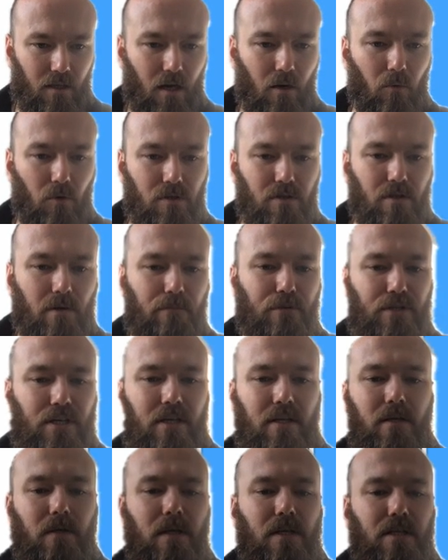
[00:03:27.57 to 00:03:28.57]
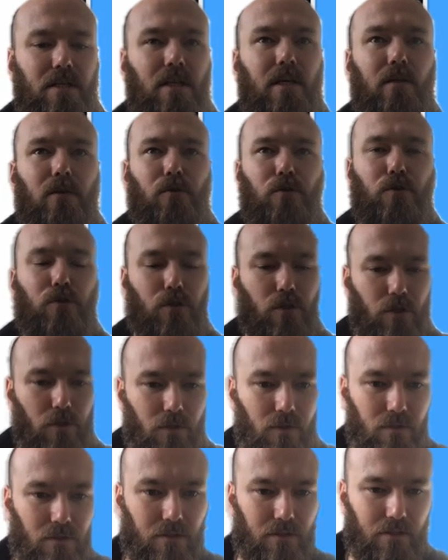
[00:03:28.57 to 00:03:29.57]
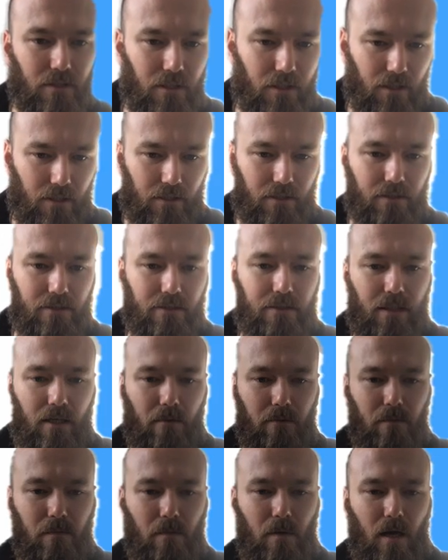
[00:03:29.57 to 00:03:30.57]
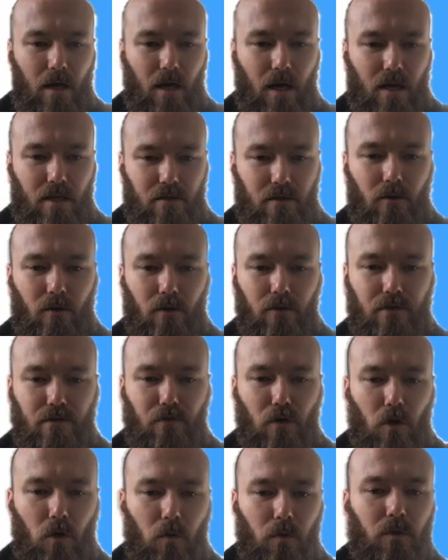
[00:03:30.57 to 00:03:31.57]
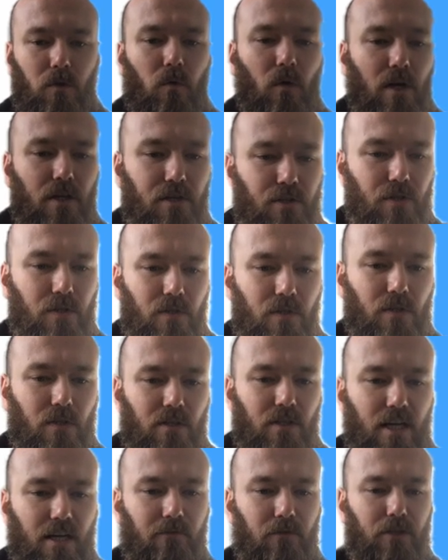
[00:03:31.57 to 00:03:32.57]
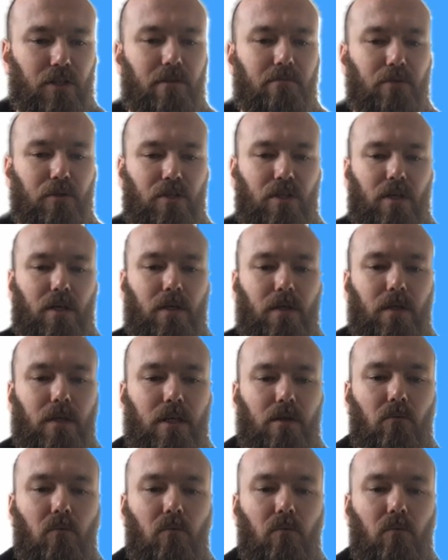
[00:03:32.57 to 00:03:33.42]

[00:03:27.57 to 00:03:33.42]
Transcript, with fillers: I wasn't a particularly stellar student. Uh, I, I asked lots of awkward questions and never did particularly